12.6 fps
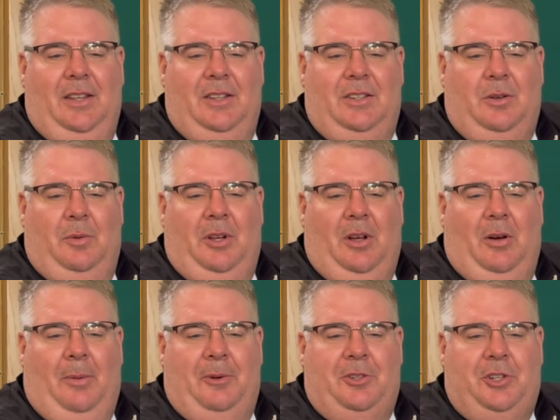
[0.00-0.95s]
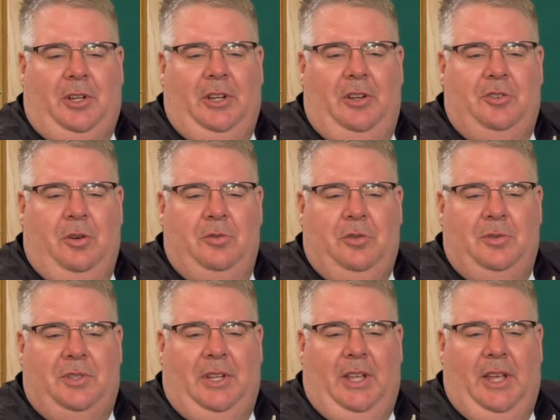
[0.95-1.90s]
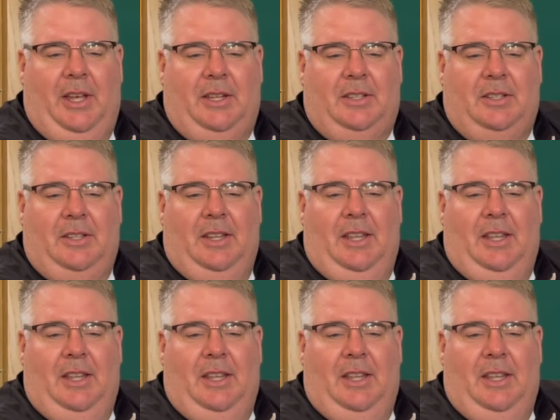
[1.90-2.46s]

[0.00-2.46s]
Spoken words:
so we know how much chicken and JoJo's to get.